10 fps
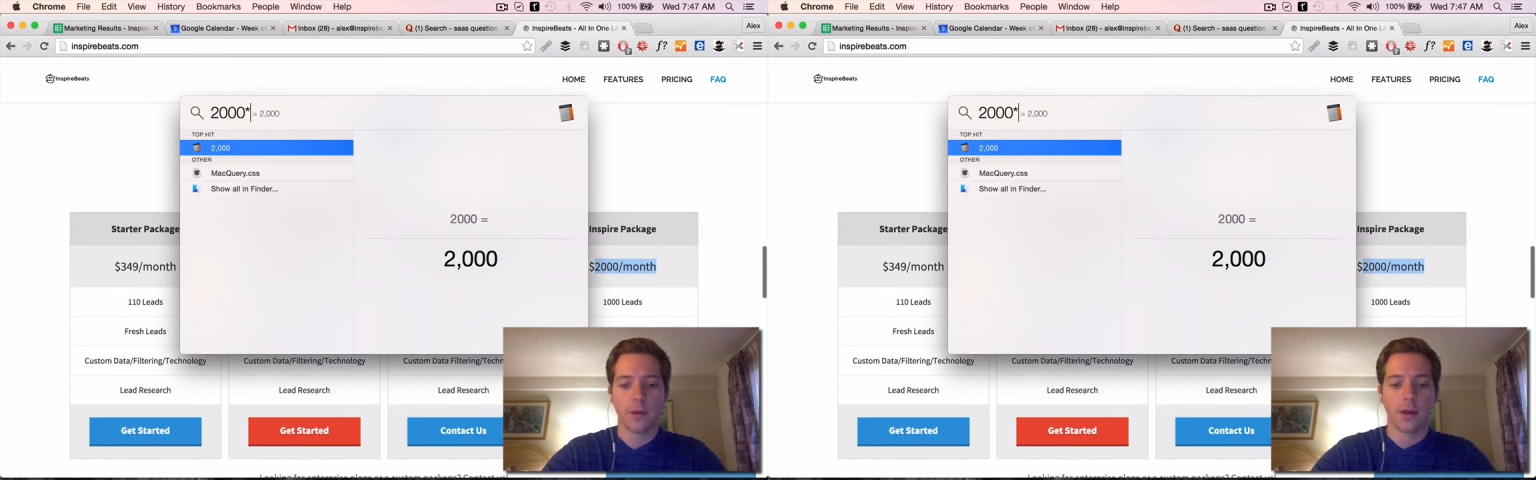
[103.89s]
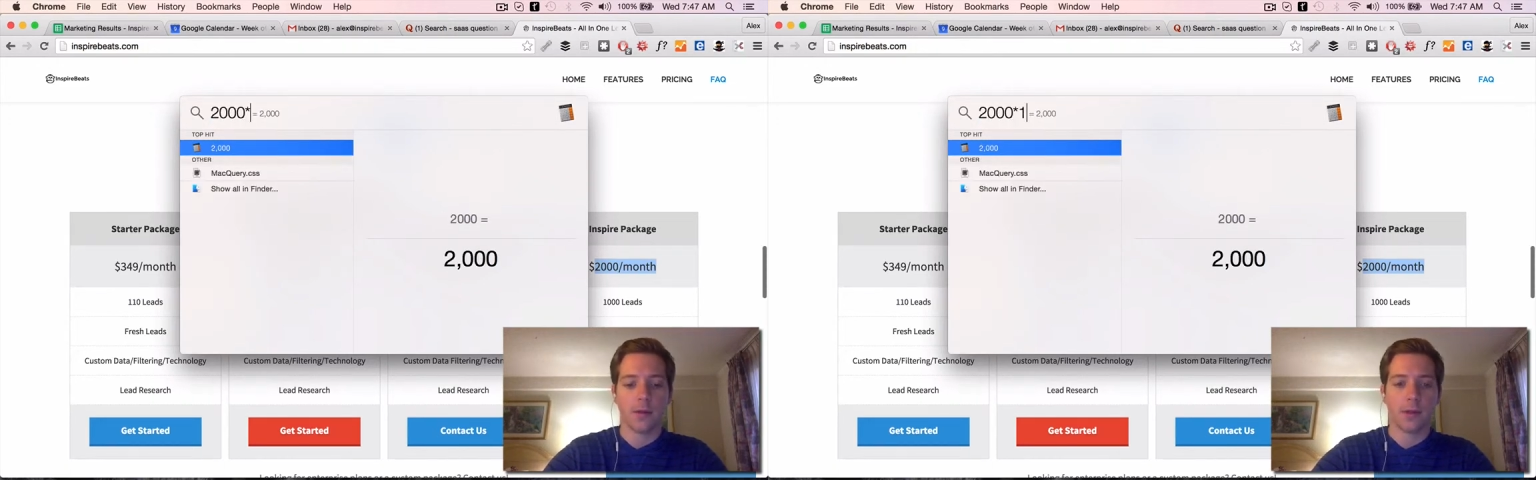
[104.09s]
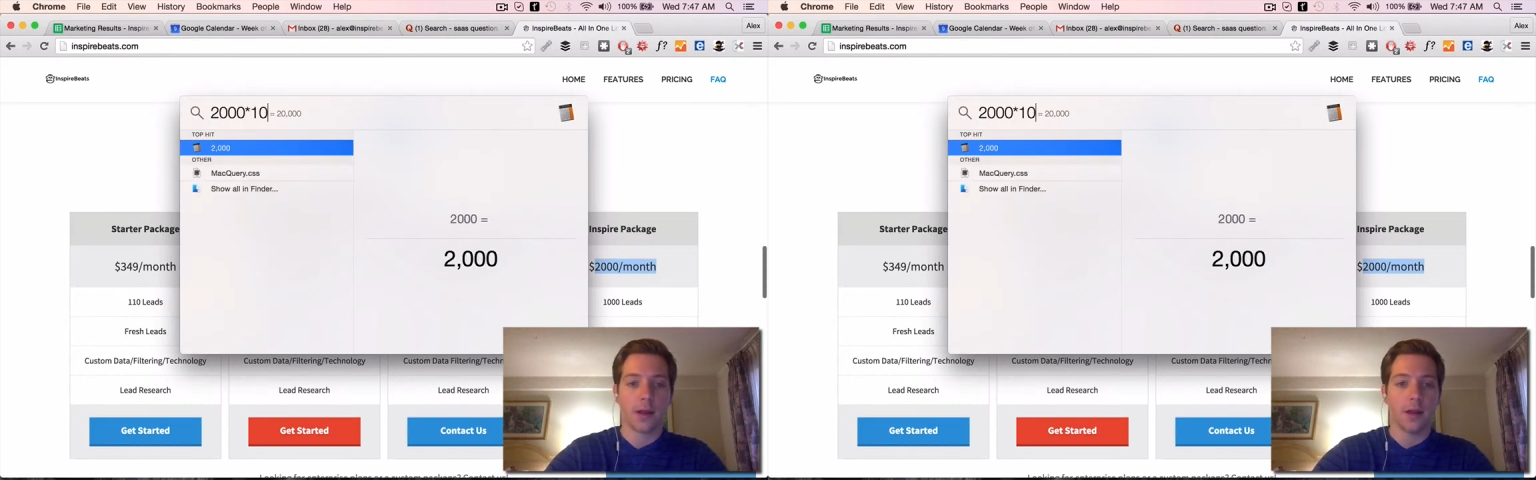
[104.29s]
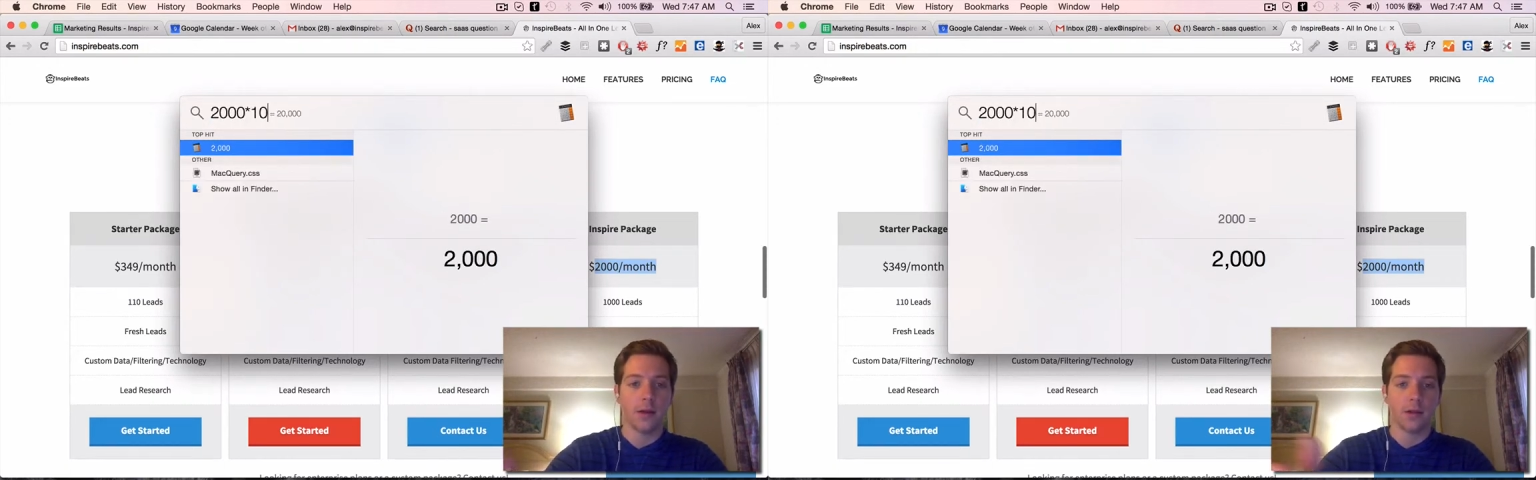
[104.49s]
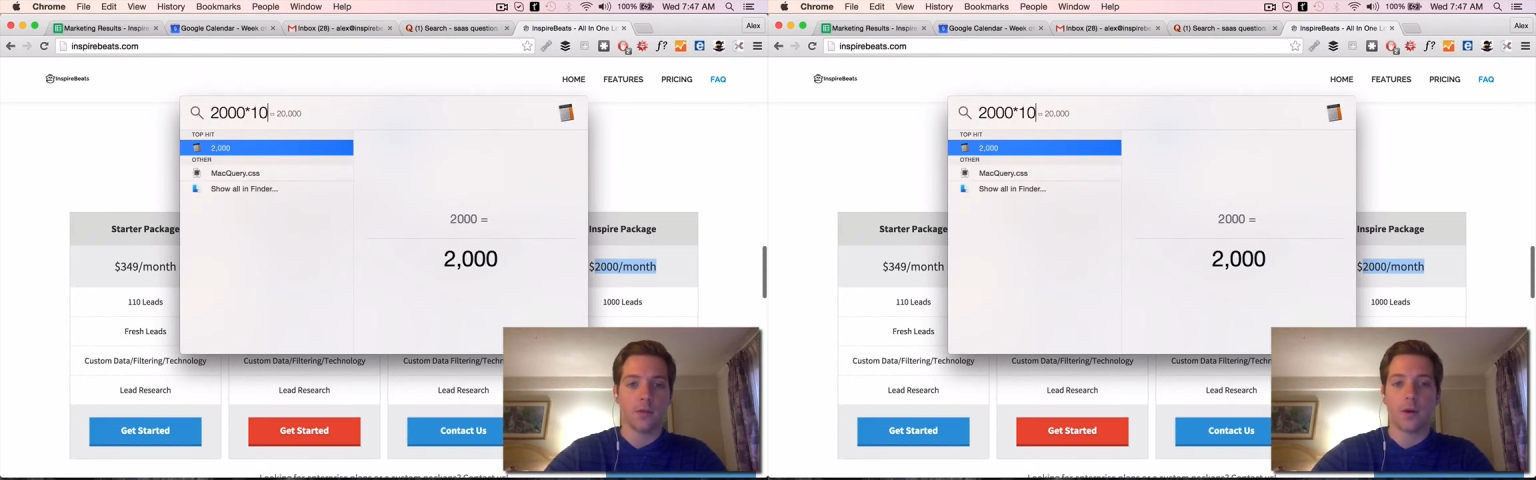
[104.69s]
times 10
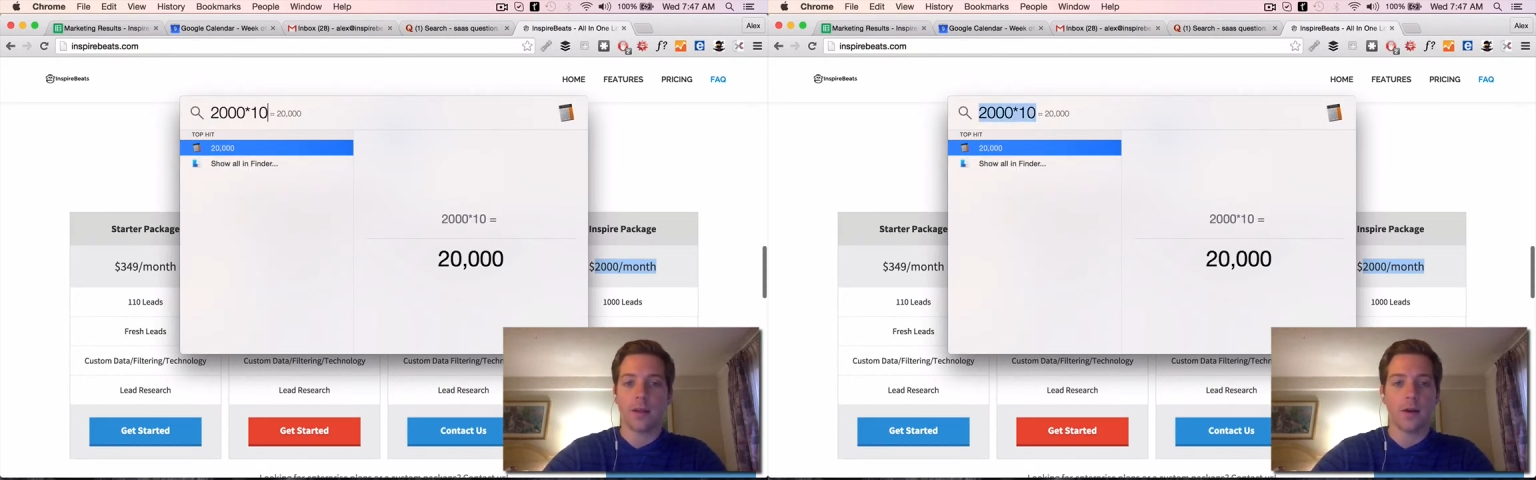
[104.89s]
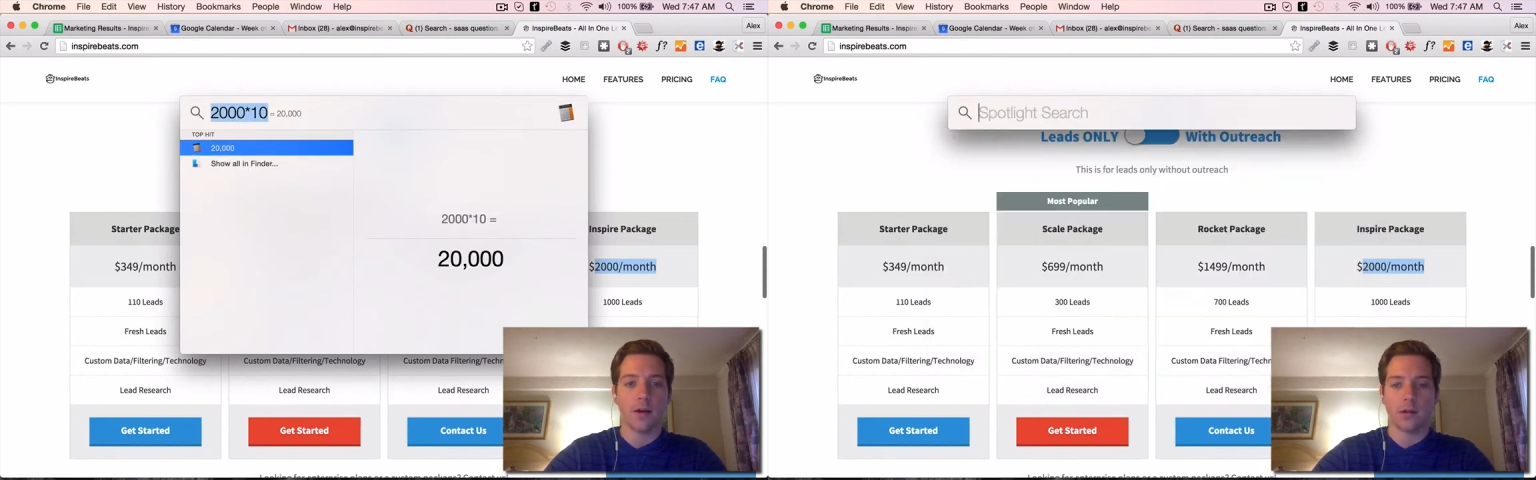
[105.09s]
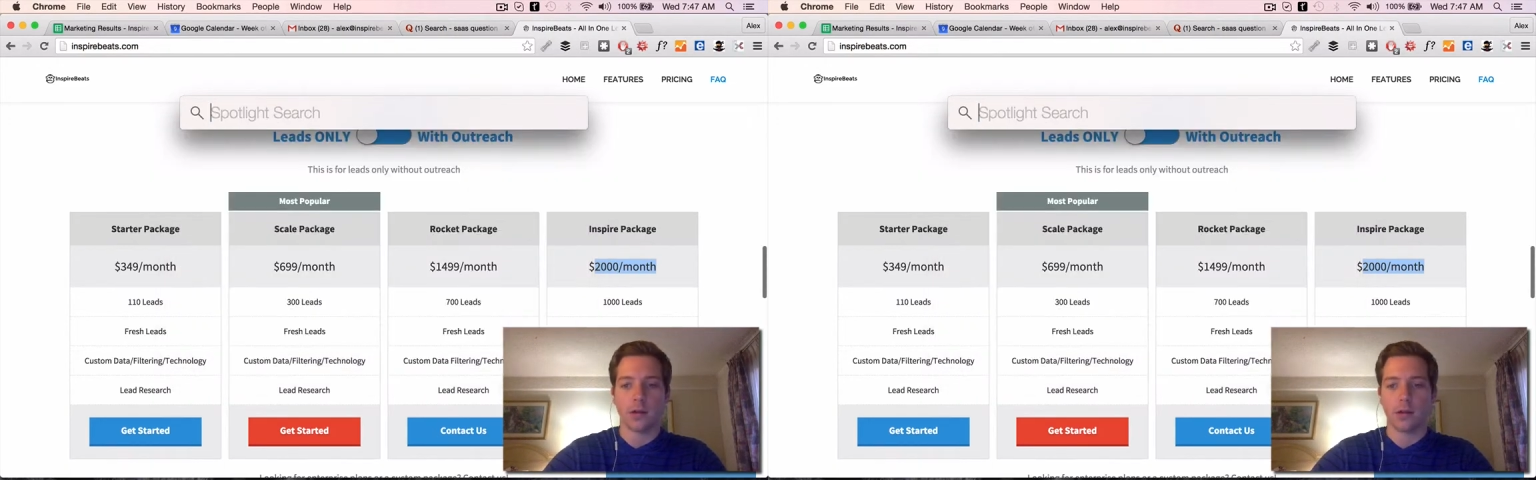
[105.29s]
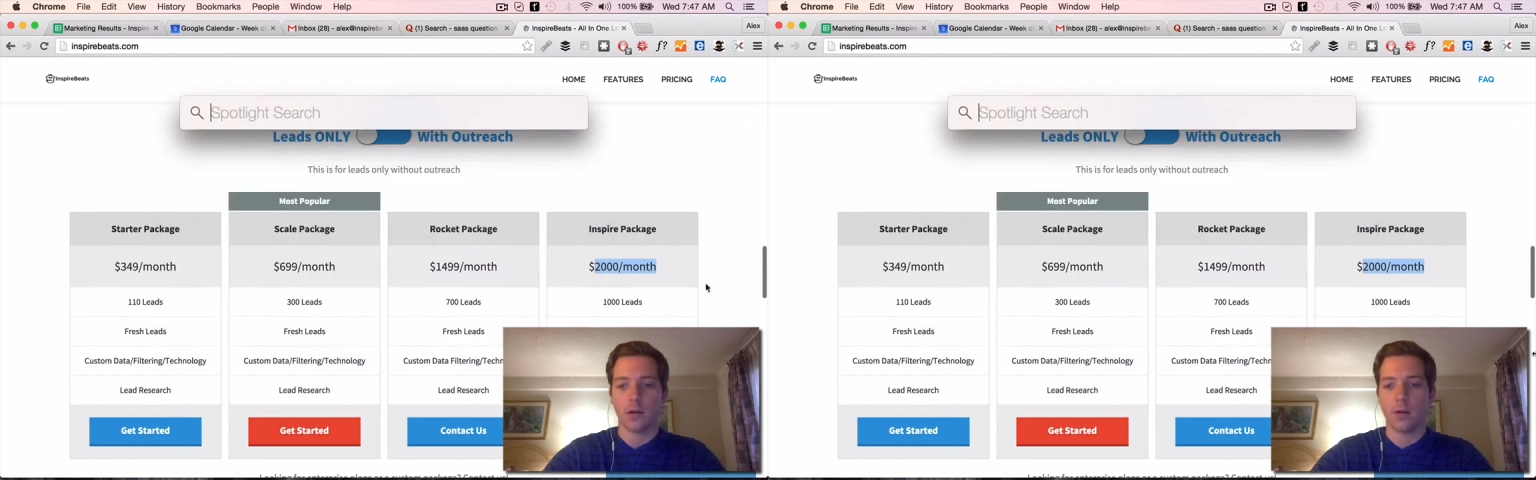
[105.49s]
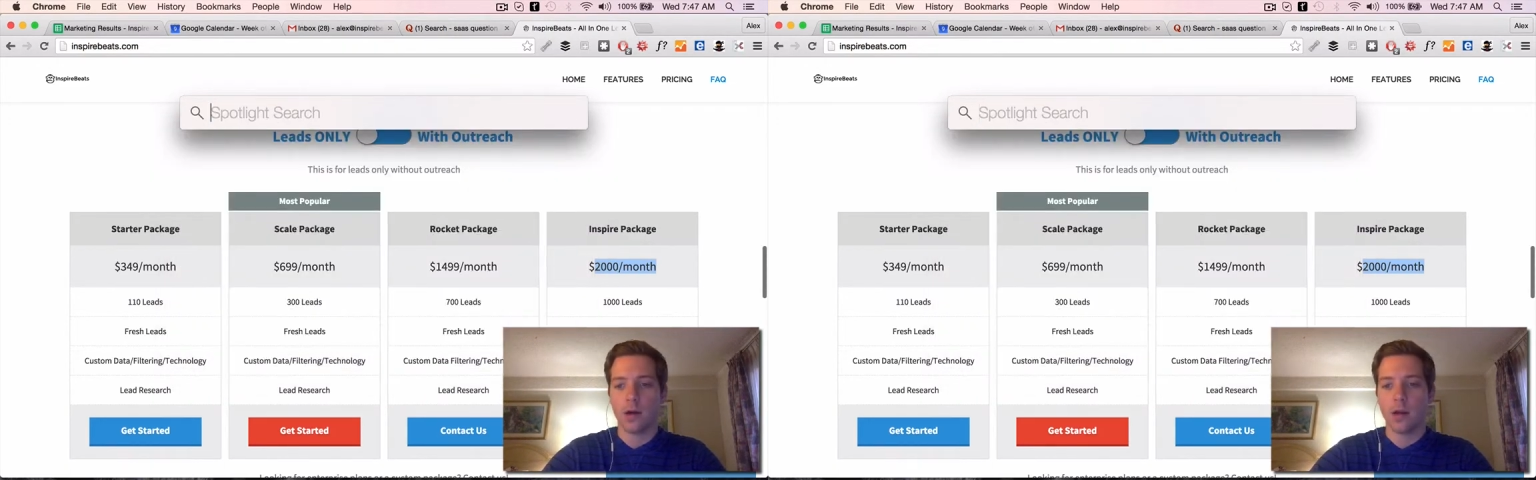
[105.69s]
is 20,000.
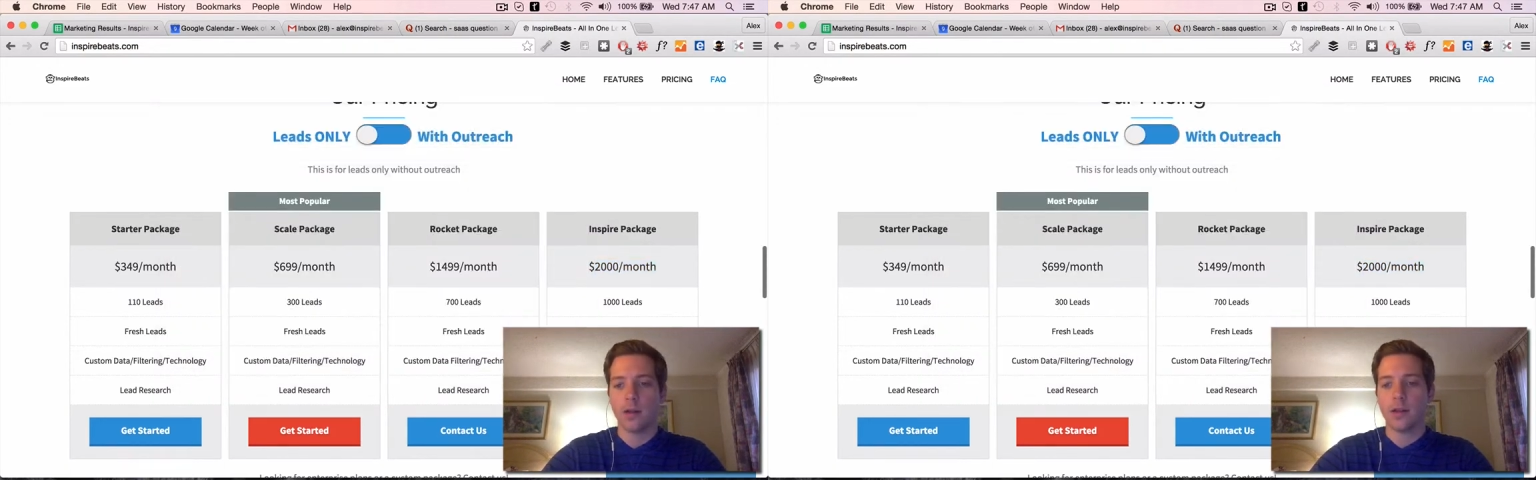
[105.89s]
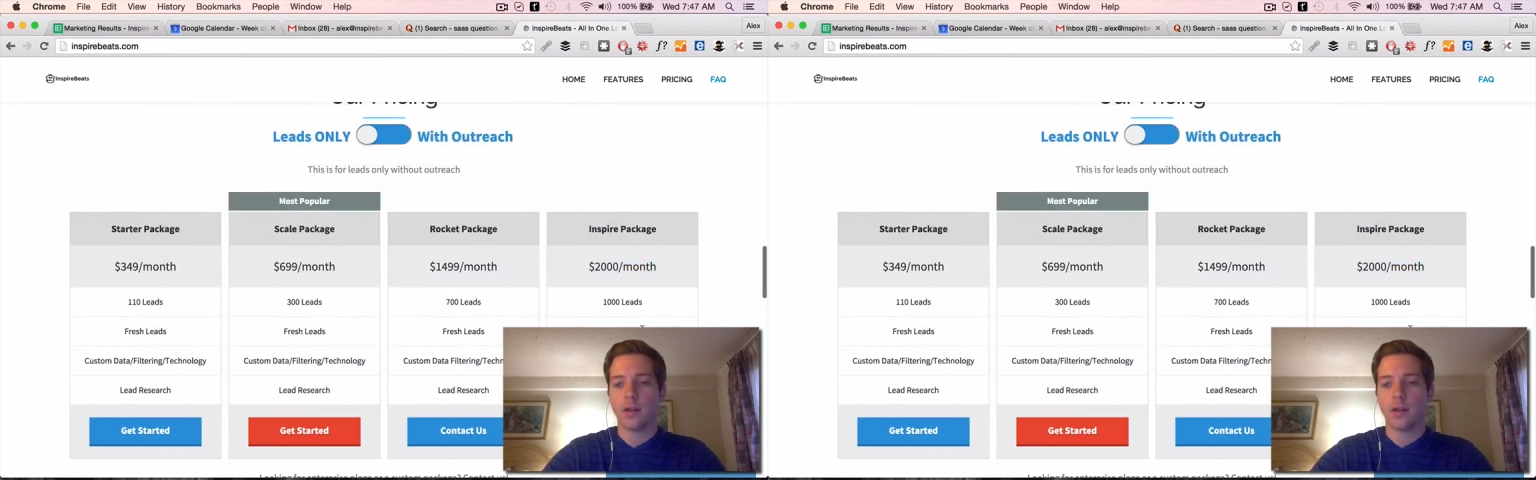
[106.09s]
So these